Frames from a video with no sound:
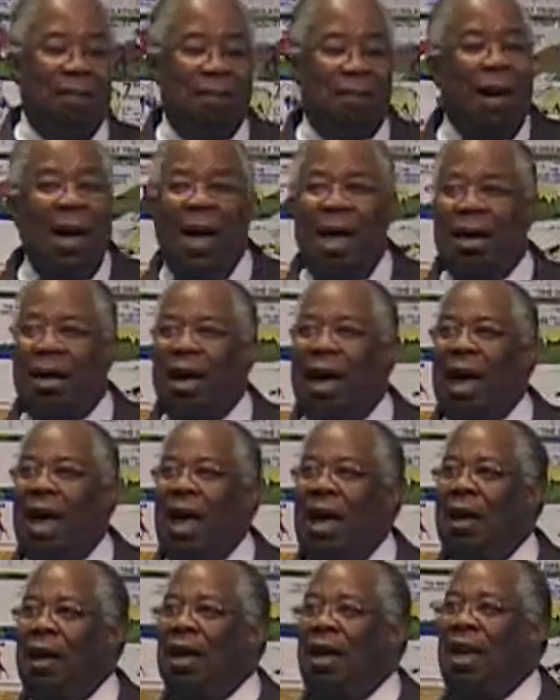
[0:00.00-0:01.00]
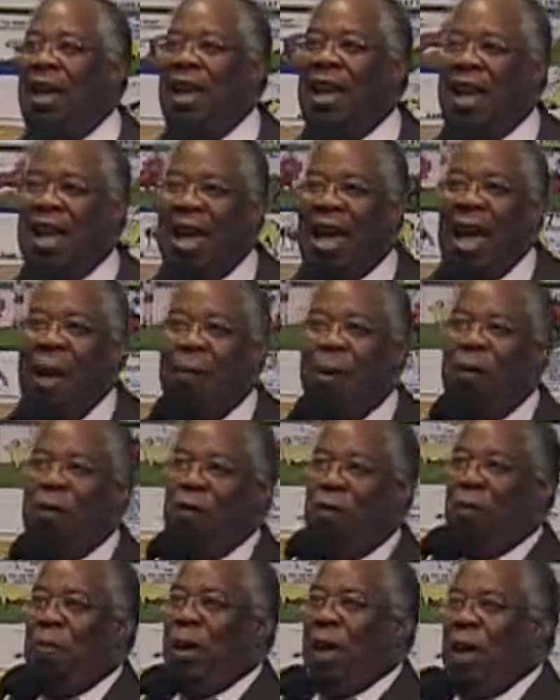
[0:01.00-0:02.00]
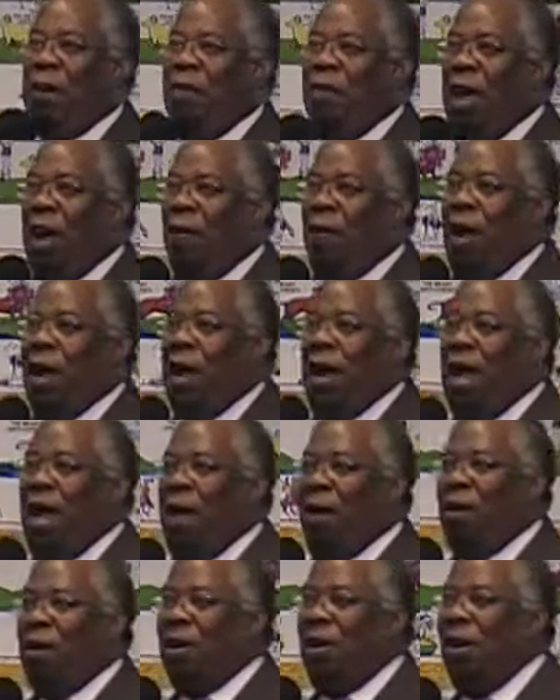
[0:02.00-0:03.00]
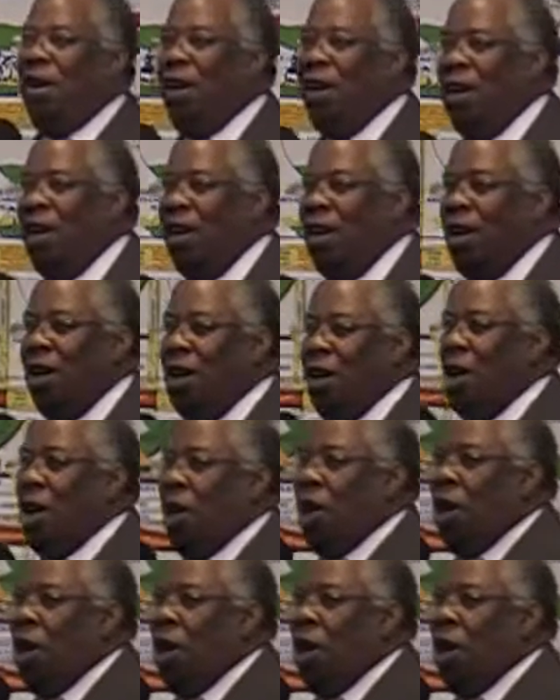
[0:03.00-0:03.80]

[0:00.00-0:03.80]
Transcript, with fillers: My God, how many of you believe that right now? Amen.